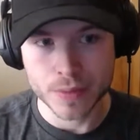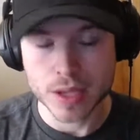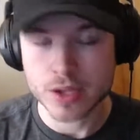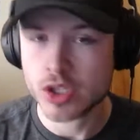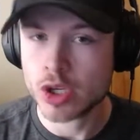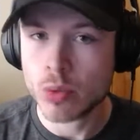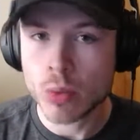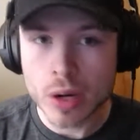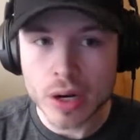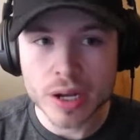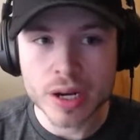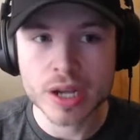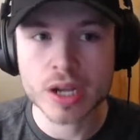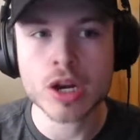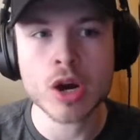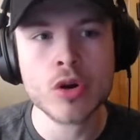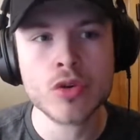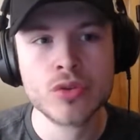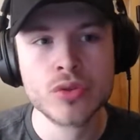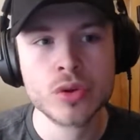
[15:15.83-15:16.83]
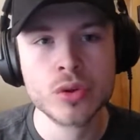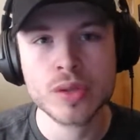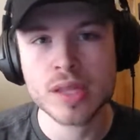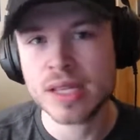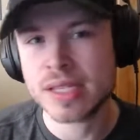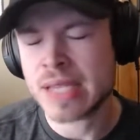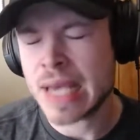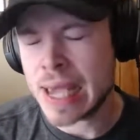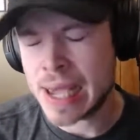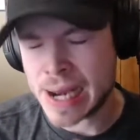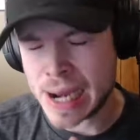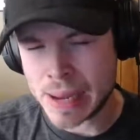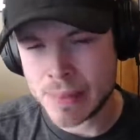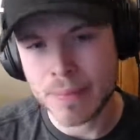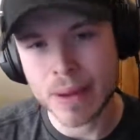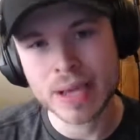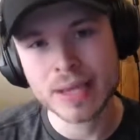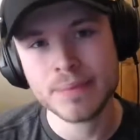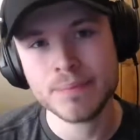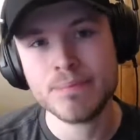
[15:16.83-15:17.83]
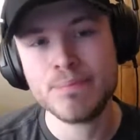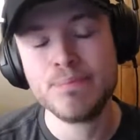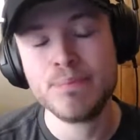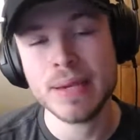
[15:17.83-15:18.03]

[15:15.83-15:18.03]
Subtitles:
So we're going to go through this, and I might